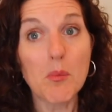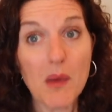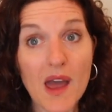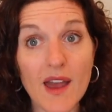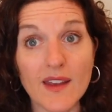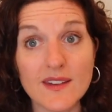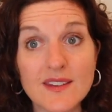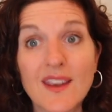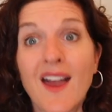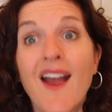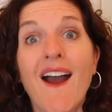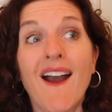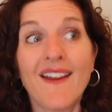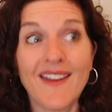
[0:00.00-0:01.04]
but
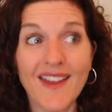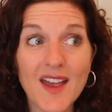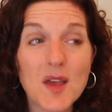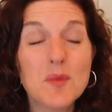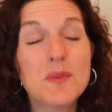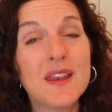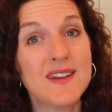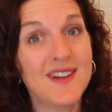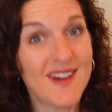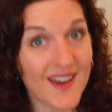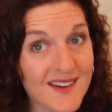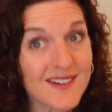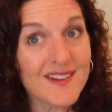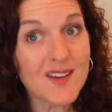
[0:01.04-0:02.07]
I am
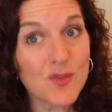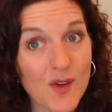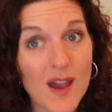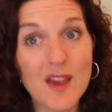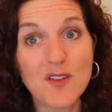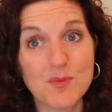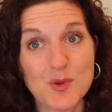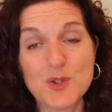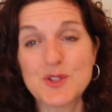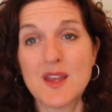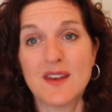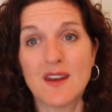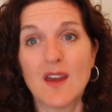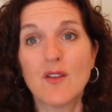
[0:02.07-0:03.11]

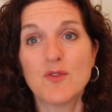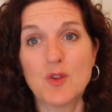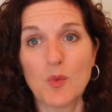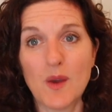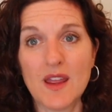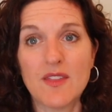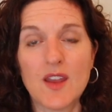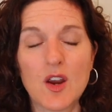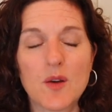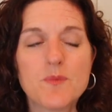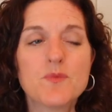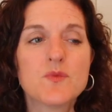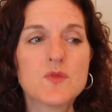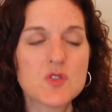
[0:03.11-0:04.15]
95% of the way there.
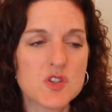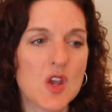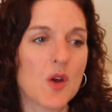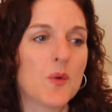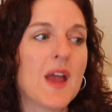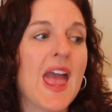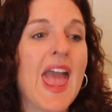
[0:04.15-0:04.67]
So